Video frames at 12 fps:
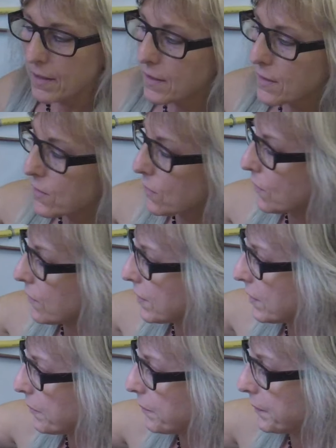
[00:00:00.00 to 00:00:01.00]
So
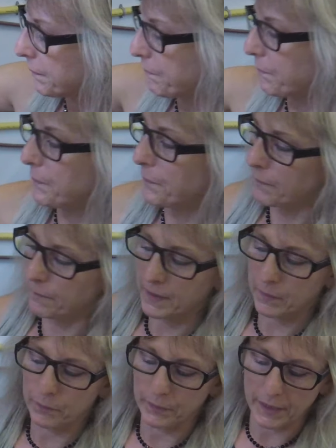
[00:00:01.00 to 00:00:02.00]
the
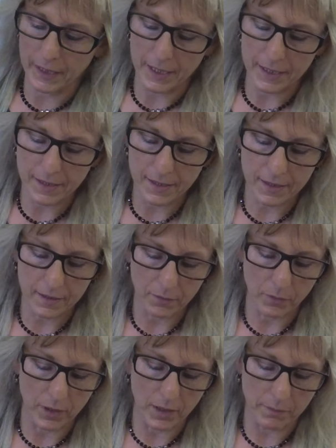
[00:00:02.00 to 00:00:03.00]
blades
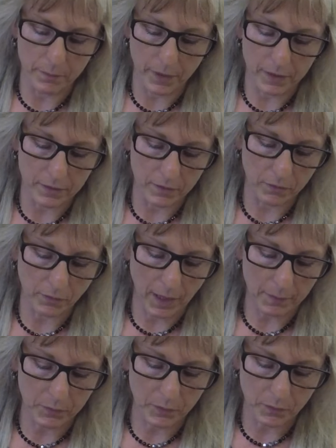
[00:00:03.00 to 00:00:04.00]
are in a bundle
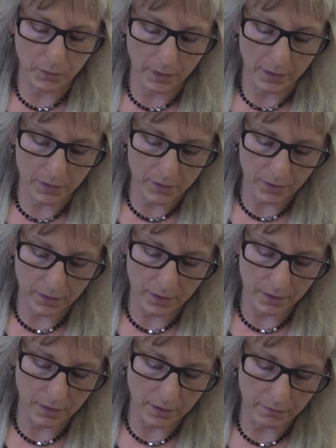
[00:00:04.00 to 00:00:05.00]
wrapped with wire. So you're going
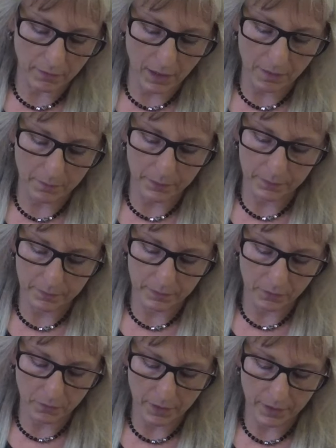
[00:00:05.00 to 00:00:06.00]
to unwrap the
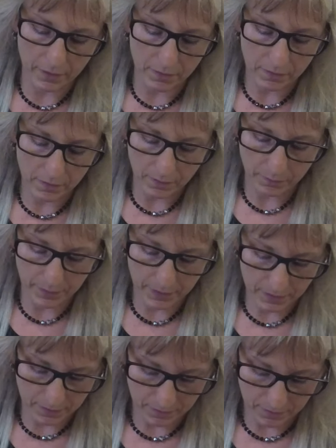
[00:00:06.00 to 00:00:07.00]
wire a
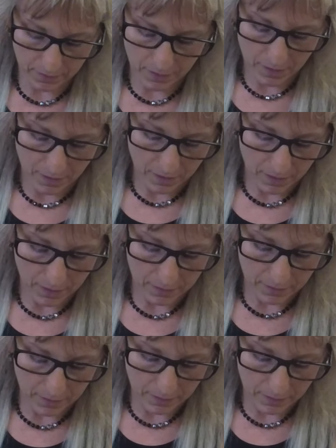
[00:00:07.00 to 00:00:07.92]
bit, and then